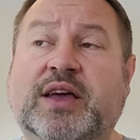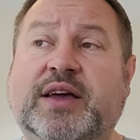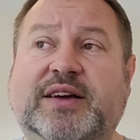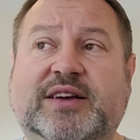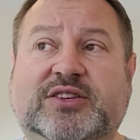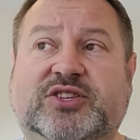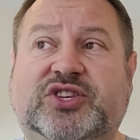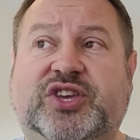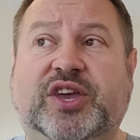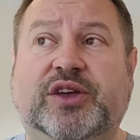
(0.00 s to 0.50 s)

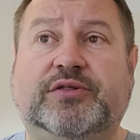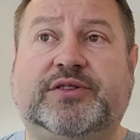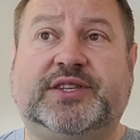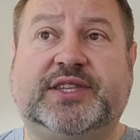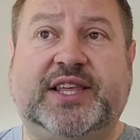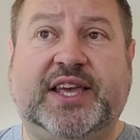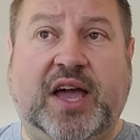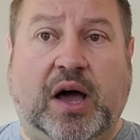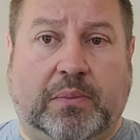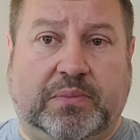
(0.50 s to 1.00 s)
are skewed to
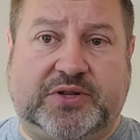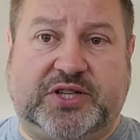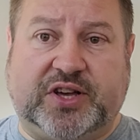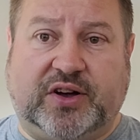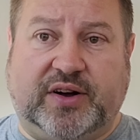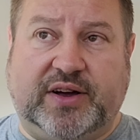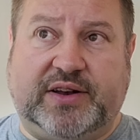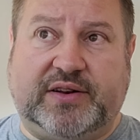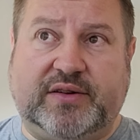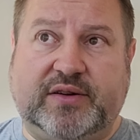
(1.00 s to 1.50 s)
the
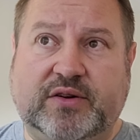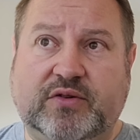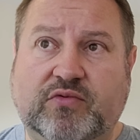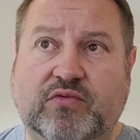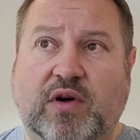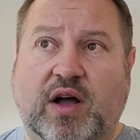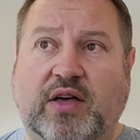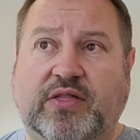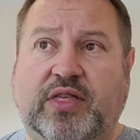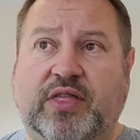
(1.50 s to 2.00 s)
upside
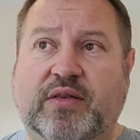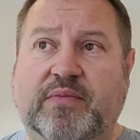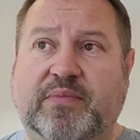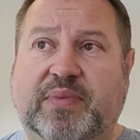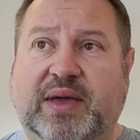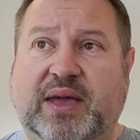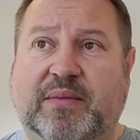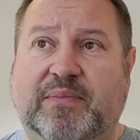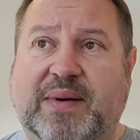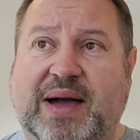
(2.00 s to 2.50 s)
rather than
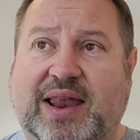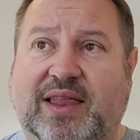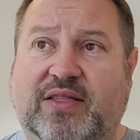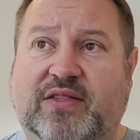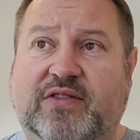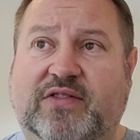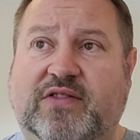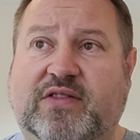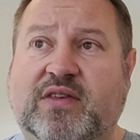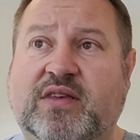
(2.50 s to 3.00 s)
being
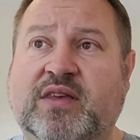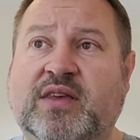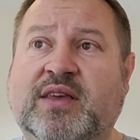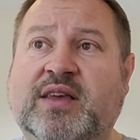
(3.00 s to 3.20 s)
balanced.